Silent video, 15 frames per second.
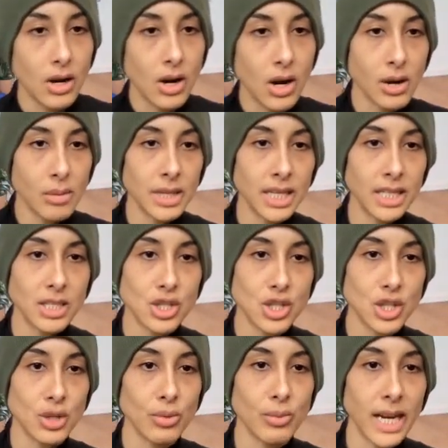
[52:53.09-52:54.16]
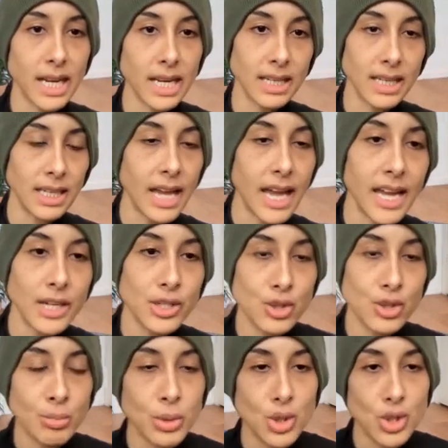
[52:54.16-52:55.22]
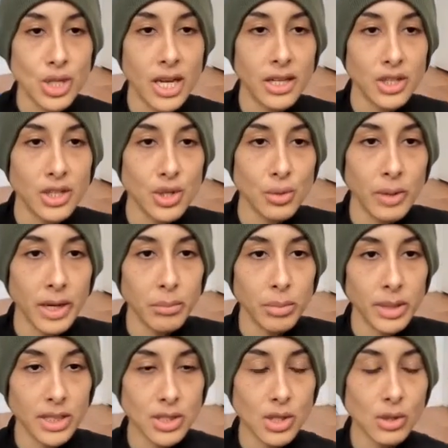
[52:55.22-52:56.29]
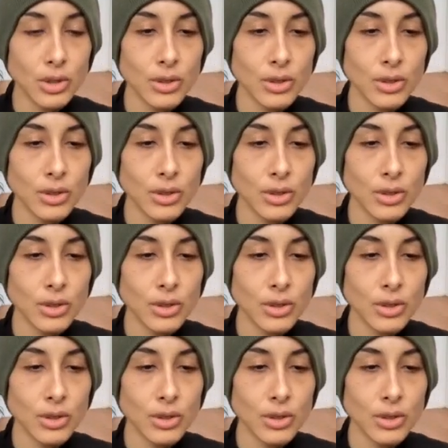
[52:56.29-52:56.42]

arm into your right knee as you push down into your right big toe,